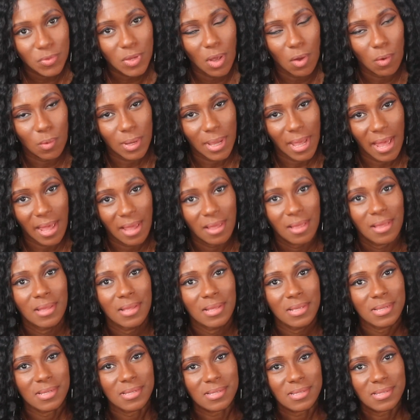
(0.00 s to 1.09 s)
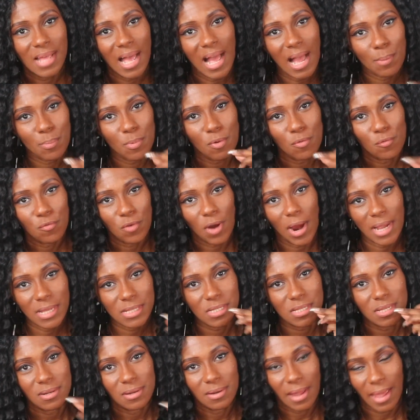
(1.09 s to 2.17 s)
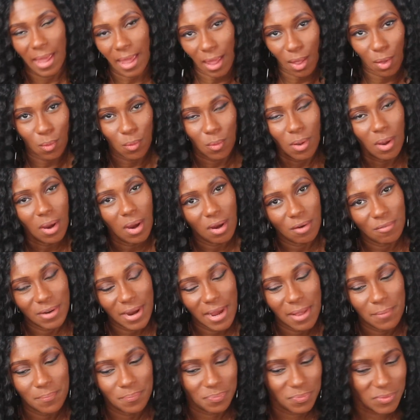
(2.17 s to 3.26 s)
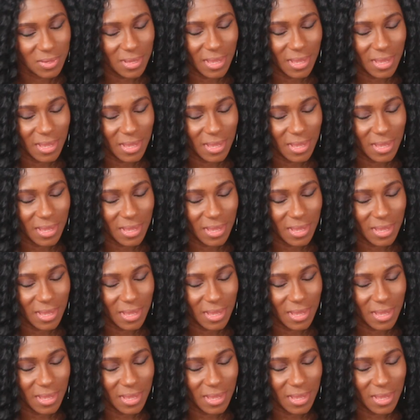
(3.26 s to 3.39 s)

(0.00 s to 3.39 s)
Okay? Stop right now. All right?